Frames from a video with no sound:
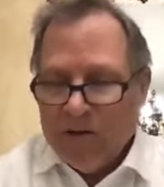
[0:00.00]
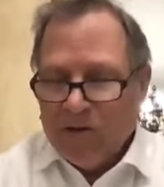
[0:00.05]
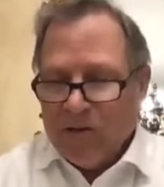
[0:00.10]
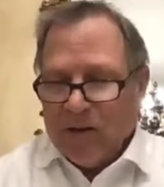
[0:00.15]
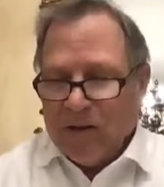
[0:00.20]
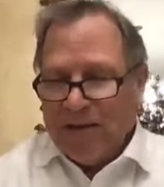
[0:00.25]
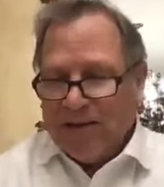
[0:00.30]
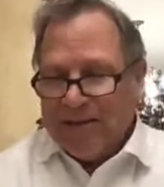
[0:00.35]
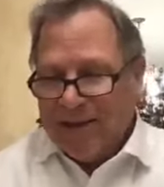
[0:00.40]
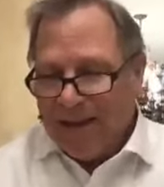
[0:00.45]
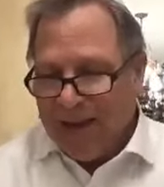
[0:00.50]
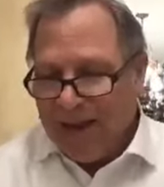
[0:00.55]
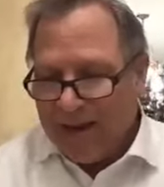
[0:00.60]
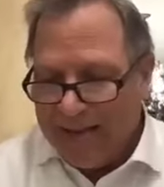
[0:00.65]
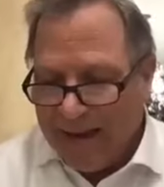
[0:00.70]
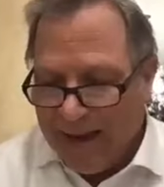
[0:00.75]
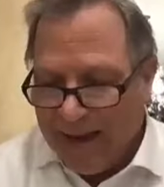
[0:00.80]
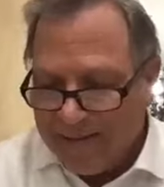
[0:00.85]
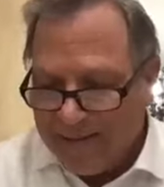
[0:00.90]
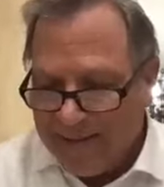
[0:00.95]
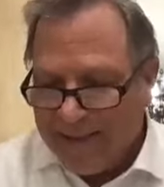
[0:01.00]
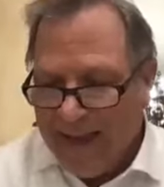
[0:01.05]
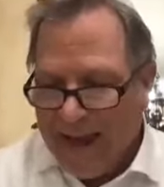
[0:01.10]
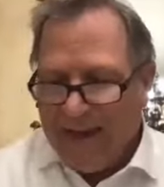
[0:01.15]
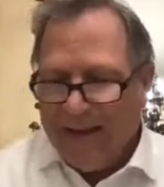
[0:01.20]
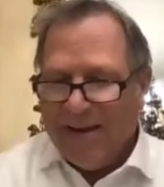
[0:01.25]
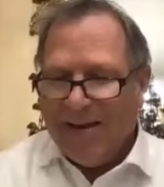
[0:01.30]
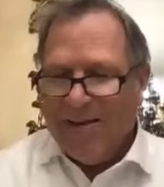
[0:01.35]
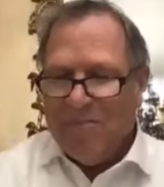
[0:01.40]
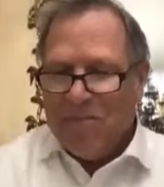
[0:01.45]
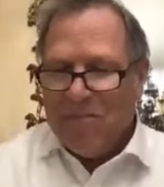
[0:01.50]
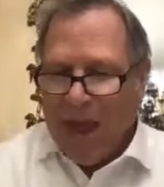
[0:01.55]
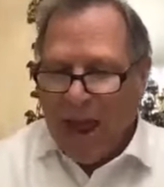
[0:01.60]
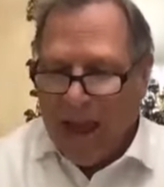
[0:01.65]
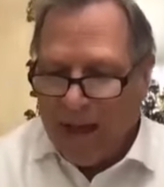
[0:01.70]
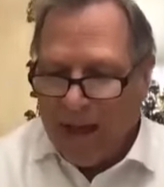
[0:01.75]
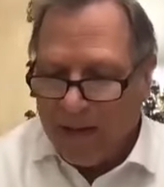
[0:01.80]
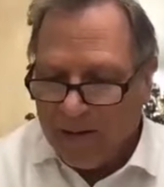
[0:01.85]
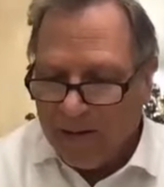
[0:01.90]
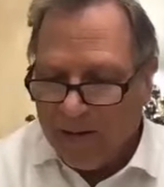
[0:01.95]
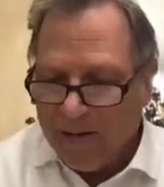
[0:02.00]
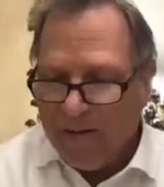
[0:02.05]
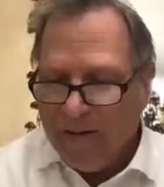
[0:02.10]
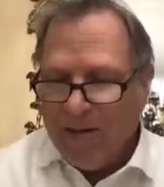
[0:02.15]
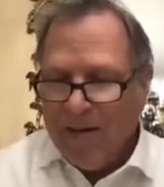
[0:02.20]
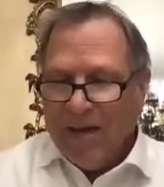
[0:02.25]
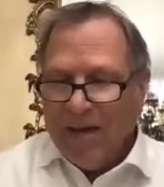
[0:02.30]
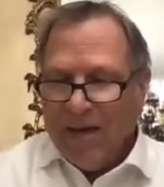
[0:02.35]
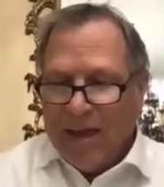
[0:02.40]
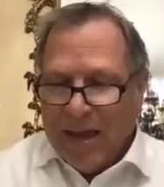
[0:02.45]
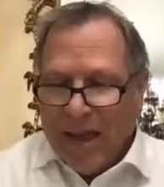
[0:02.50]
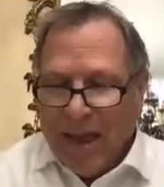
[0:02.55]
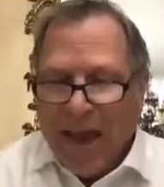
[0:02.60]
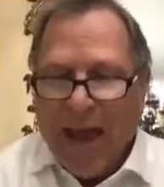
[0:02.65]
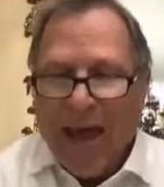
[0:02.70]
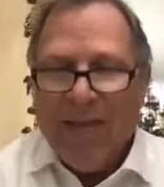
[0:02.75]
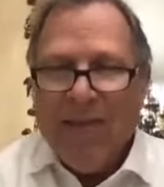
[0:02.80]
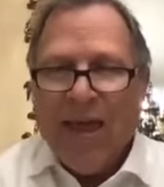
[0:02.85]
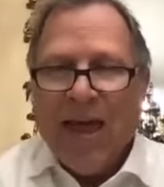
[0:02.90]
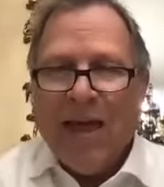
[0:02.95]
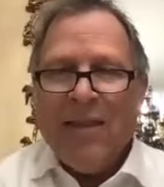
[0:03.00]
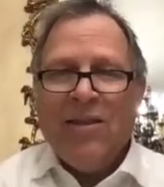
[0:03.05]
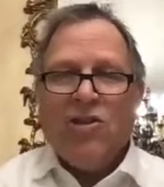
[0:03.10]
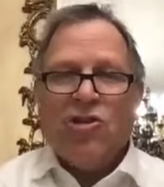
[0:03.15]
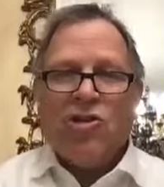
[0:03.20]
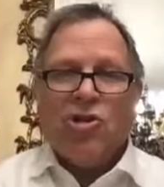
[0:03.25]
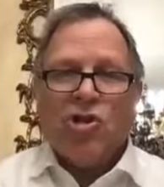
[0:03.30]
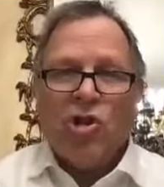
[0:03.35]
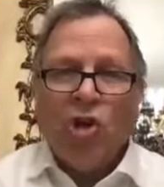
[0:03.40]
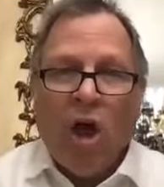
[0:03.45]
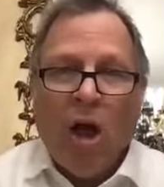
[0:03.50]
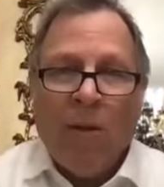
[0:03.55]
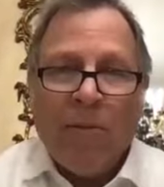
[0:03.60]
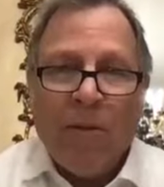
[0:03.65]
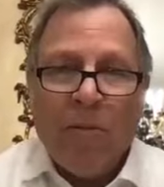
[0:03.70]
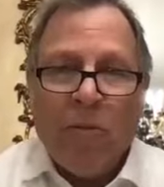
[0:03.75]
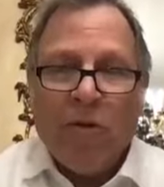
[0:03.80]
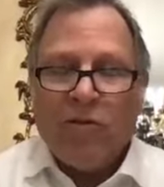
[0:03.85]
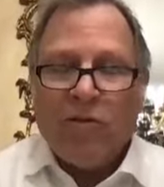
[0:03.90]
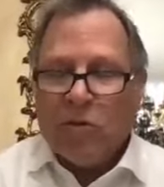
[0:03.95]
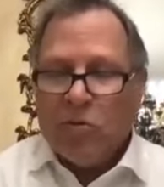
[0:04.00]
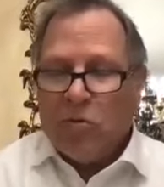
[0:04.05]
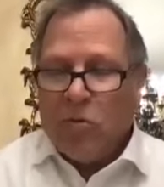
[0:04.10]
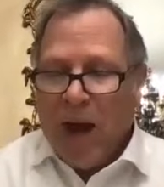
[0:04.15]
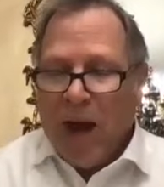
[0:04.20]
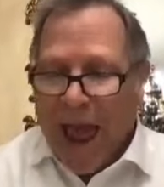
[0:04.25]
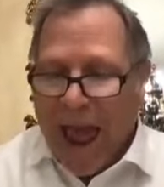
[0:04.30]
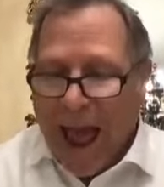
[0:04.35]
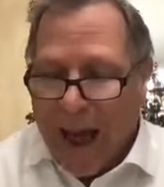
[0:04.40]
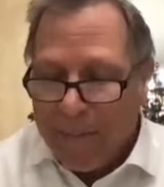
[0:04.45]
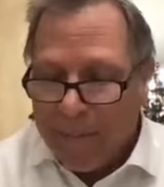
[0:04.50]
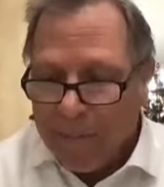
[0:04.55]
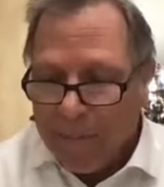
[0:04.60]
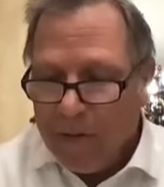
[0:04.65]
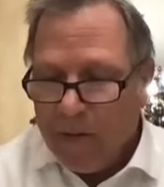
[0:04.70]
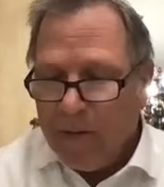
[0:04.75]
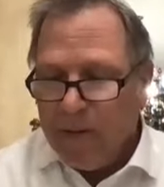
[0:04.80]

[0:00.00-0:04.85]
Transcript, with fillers: So let's say they designated a male, and then the shlomim was a ram,